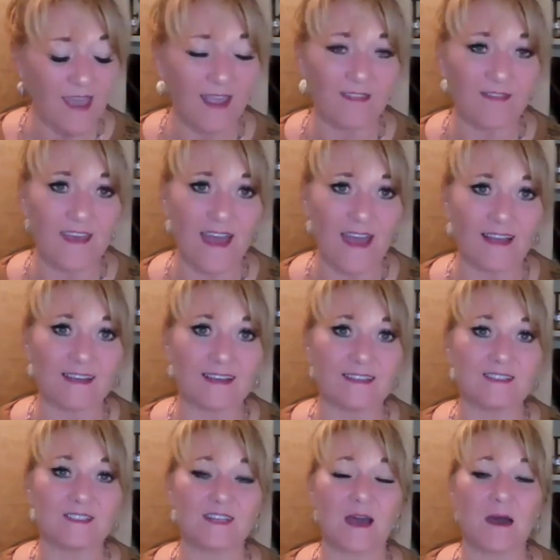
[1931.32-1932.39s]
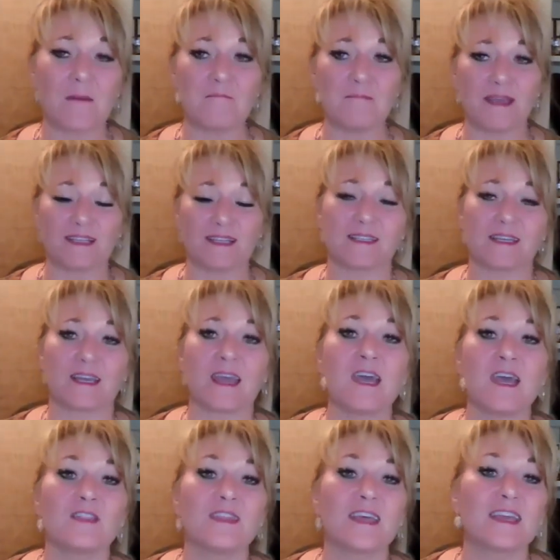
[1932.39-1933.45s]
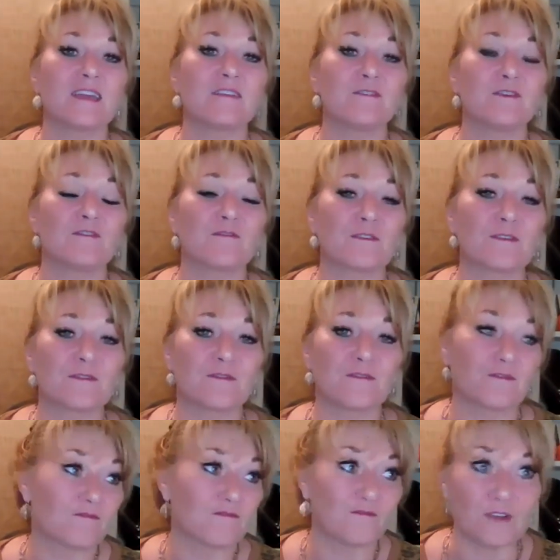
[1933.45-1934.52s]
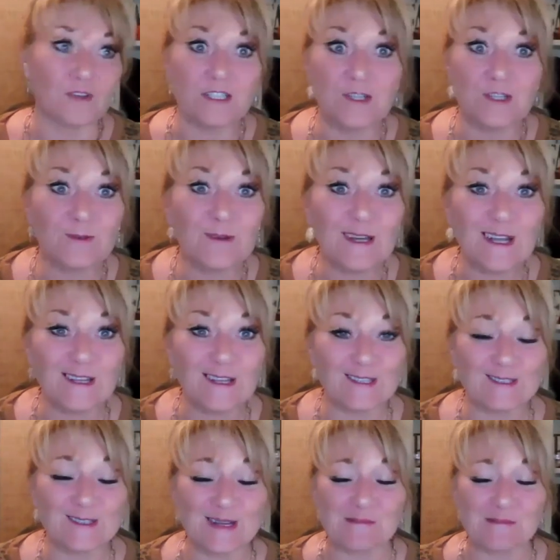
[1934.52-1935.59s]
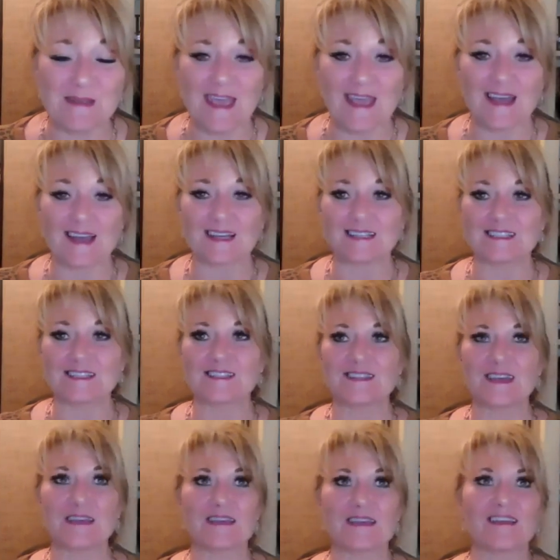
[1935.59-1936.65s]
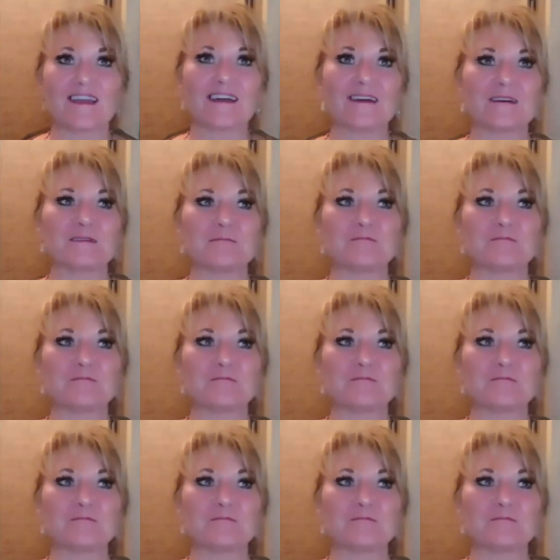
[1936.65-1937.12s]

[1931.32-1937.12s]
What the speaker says: and that is amazing. They give you free jewelry on the trip, and they're